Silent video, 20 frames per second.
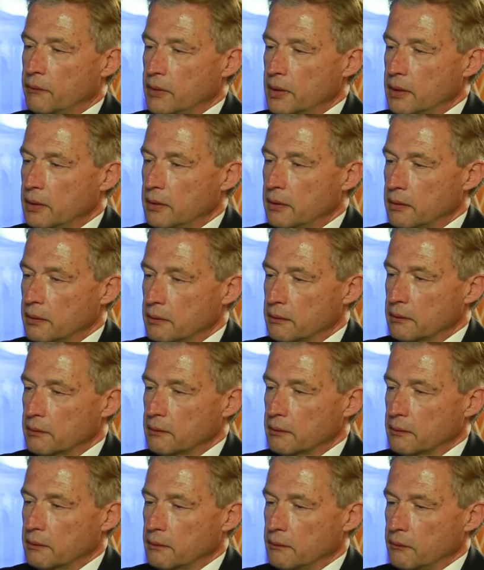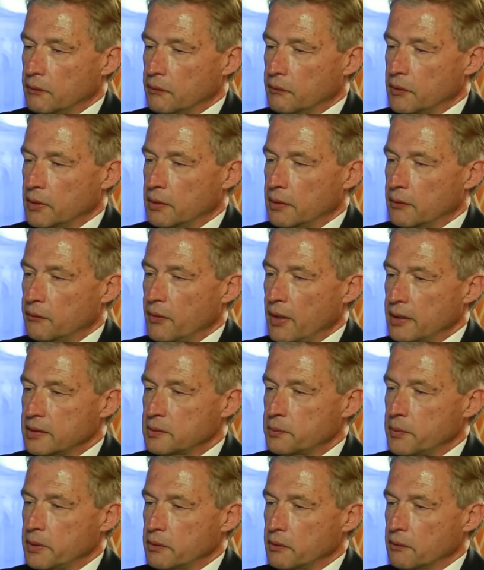the, uh, the
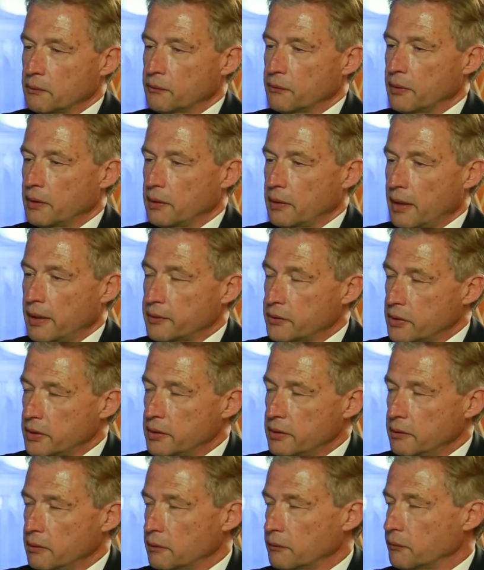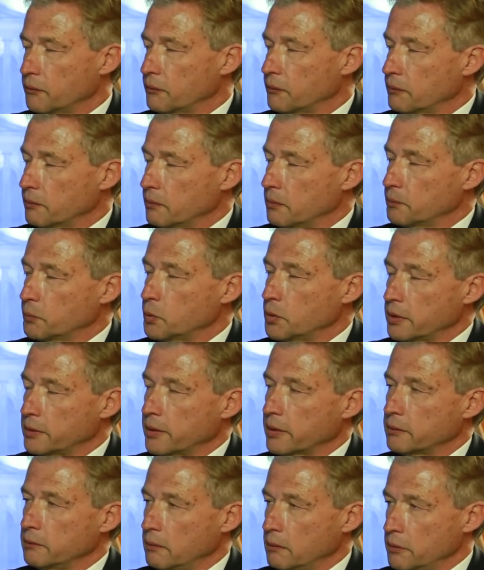advancement of IT, of computer
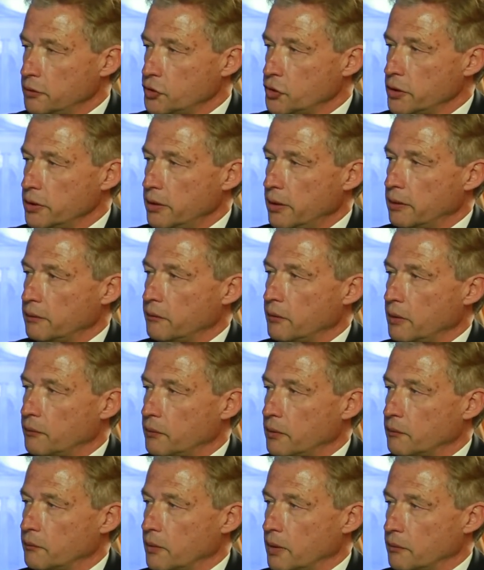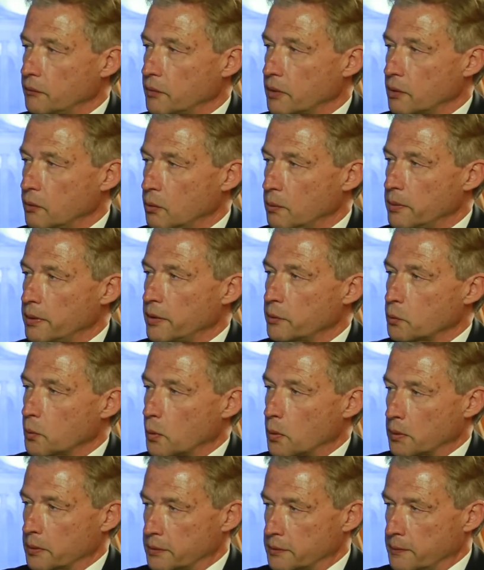technology, and, and, and the global
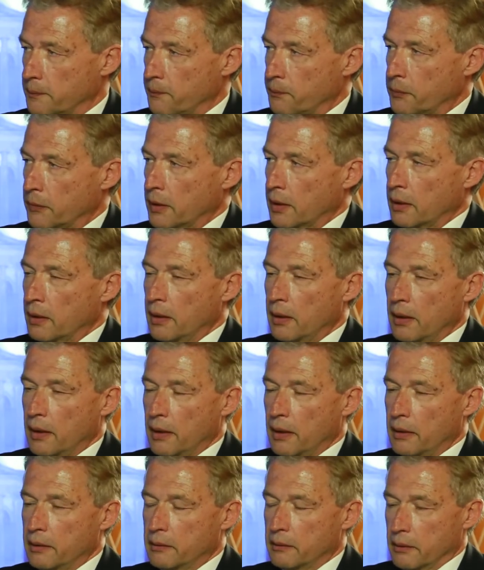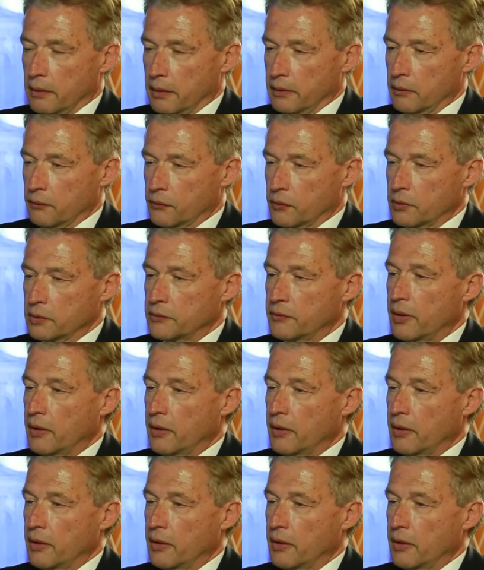networks. And, and of course, the